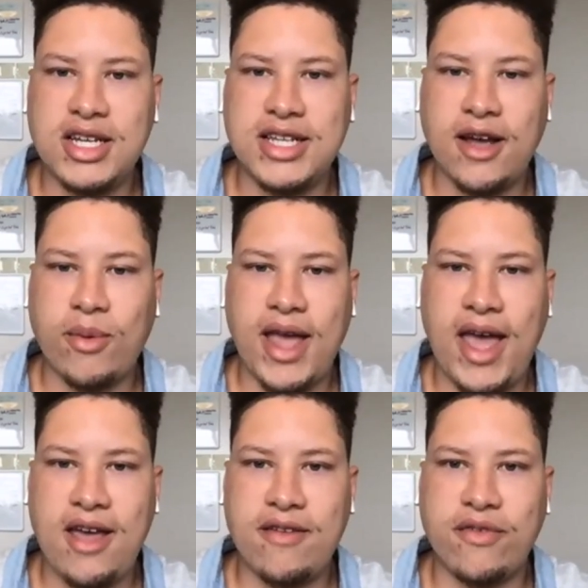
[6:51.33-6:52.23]
Actually, it
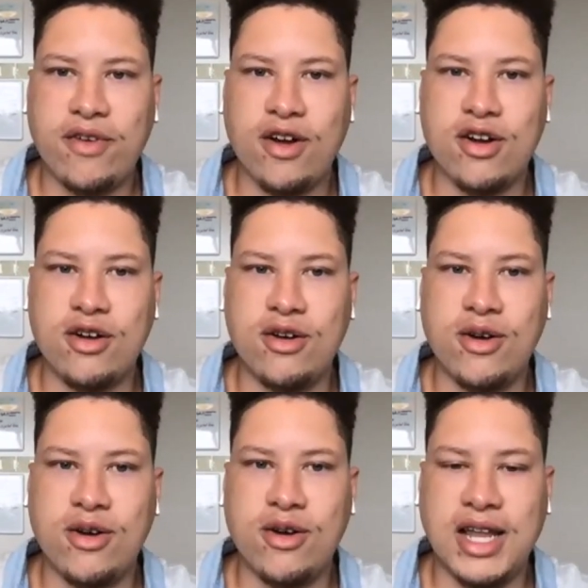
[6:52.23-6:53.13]
looks like we
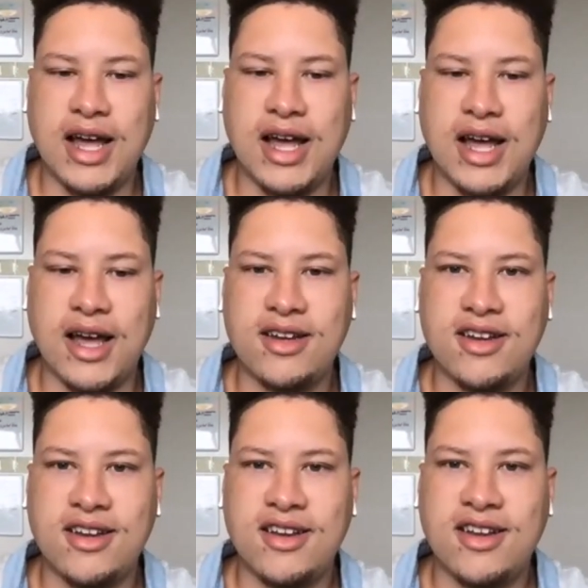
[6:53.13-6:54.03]
have Earl on
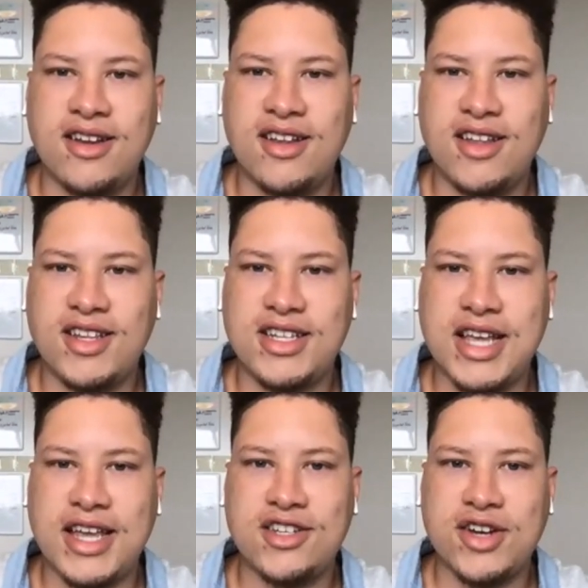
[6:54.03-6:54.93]
the line.
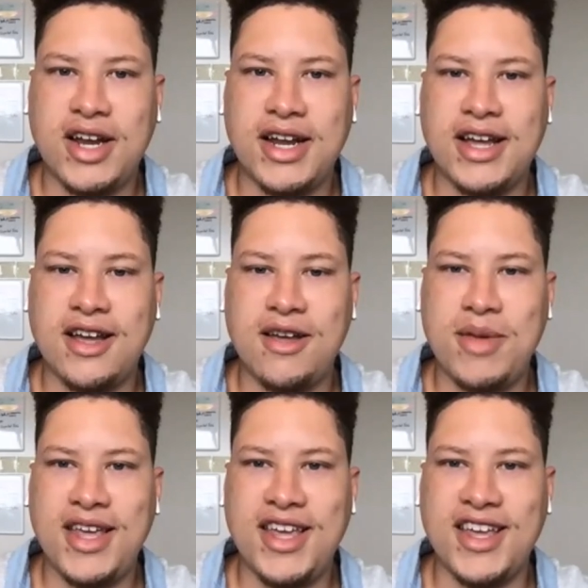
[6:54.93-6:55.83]
Looks like he's
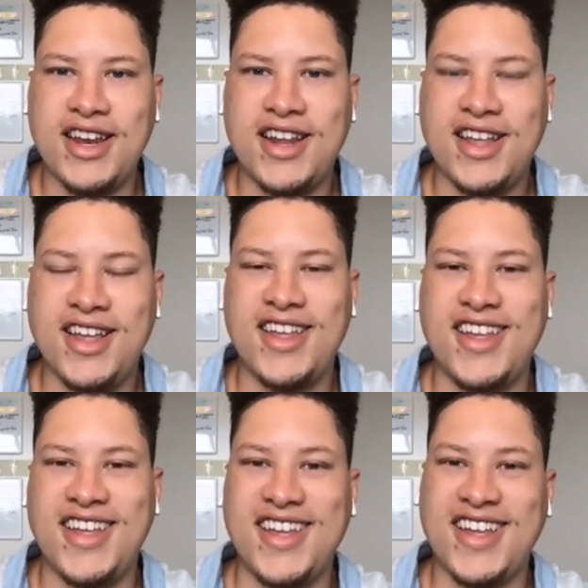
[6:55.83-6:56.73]
trying to come
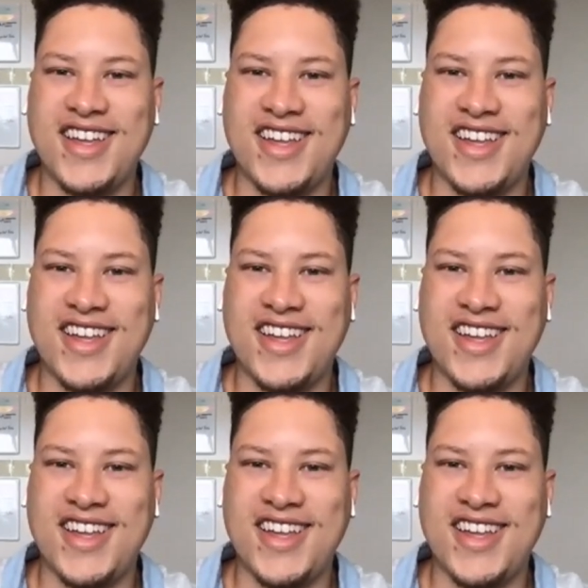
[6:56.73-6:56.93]
in.